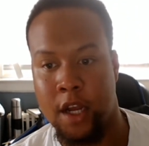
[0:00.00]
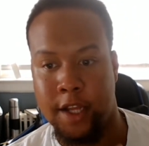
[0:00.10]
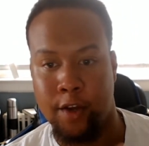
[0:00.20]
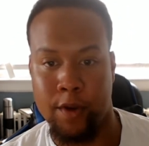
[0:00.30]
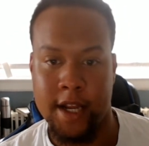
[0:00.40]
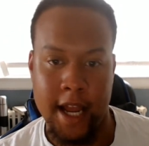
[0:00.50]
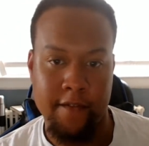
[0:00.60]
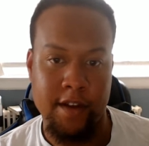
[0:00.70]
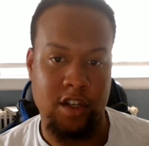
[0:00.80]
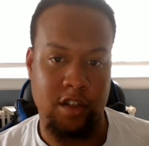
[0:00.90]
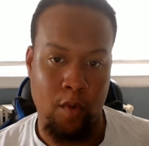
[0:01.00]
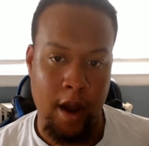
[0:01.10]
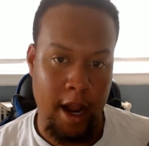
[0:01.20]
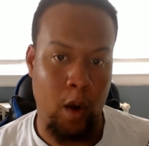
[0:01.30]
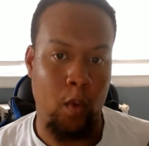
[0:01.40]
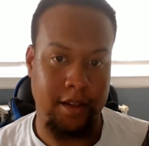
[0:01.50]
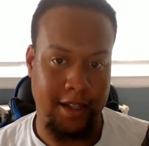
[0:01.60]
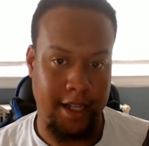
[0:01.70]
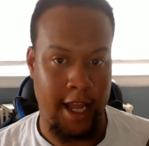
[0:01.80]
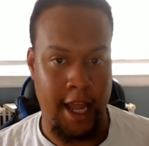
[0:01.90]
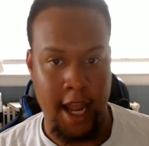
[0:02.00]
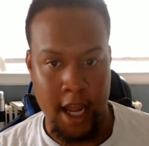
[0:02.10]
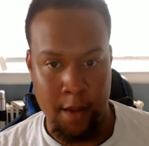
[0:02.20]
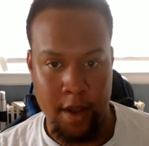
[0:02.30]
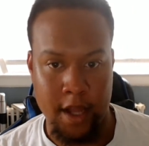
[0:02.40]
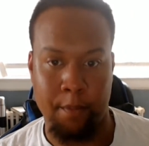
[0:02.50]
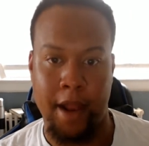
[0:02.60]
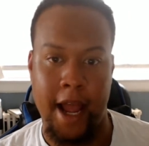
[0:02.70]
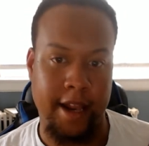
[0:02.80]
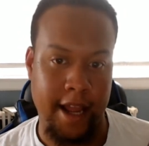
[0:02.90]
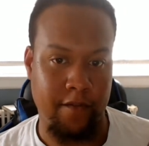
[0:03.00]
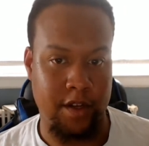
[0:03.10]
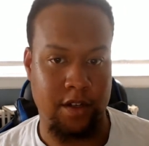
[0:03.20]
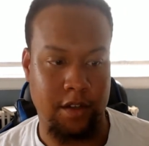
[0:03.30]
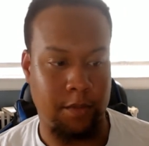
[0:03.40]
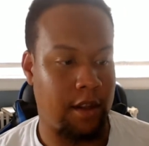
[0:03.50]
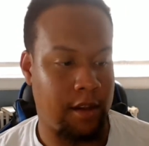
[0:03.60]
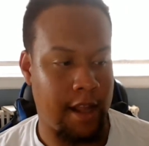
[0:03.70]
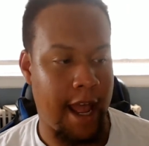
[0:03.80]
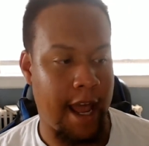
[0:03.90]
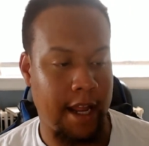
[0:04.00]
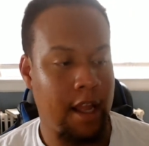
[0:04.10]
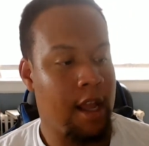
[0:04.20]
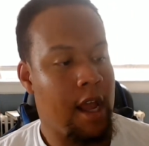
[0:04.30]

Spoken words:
The green night vision is more how it was in the game, and the black night vision is something that they added.